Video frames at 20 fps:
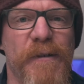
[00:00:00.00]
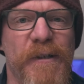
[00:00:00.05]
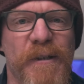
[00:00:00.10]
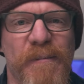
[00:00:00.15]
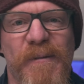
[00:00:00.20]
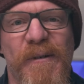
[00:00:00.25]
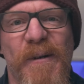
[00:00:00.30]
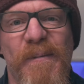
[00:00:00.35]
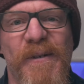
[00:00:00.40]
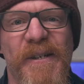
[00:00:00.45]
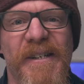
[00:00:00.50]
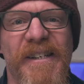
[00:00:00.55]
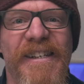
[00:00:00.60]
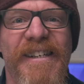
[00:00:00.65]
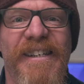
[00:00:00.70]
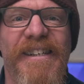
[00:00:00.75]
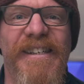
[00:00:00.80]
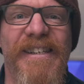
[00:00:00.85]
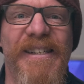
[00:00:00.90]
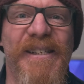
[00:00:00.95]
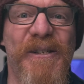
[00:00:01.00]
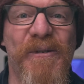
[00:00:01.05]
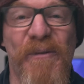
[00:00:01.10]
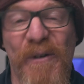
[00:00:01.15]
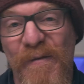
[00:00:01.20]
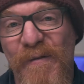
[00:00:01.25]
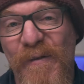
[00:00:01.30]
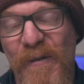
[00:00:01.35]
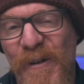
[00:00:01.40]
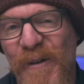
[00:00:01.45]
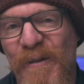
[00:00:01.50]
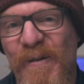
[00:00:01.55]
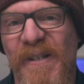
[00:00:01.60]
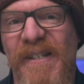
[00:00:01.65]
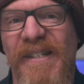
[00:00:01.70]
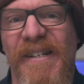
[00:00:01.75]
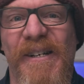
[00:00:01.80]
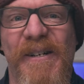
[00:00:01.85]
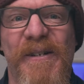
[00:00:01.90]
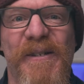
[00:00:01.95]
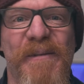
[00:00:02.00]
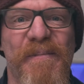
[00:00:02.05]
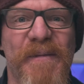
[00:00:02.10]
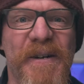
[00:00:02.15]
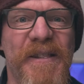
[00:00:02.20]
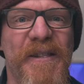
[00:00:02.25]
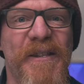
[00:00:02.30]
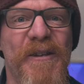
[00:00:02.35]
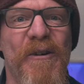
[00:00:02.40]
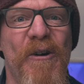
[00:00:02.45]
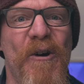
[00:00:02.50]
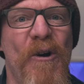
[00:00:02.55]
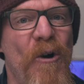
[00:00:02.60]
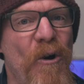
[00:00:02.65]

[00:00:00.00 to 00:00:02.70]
subscription is $24 a month,